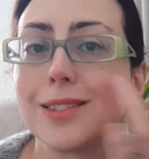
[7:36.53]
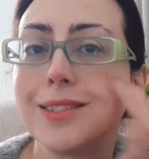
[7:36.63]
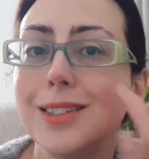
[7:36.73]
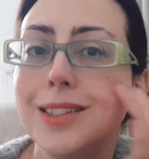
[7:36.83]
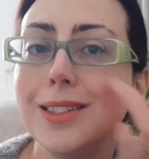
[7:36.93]

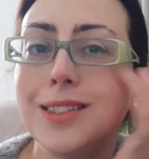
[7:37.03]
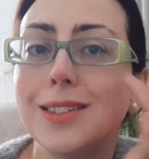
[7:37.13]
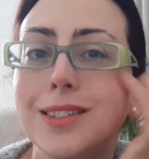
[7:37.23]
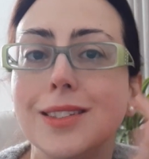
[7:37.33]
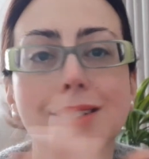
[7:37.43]
Just
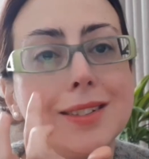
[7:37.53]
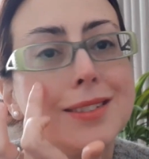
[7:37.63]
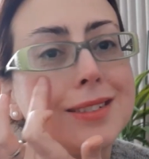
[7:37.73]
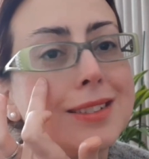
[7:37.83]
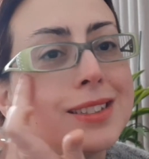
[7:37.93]

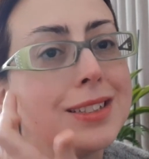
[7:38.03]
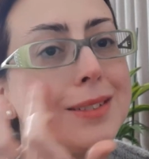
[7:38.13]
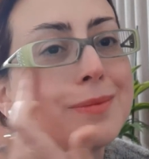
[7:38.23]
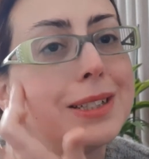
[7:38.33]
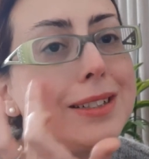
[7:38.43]

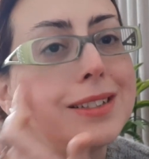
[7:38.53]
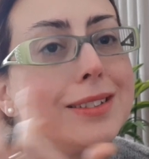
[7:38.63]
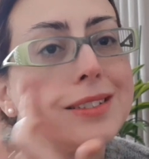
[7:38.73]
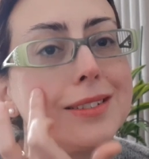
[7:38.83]
that.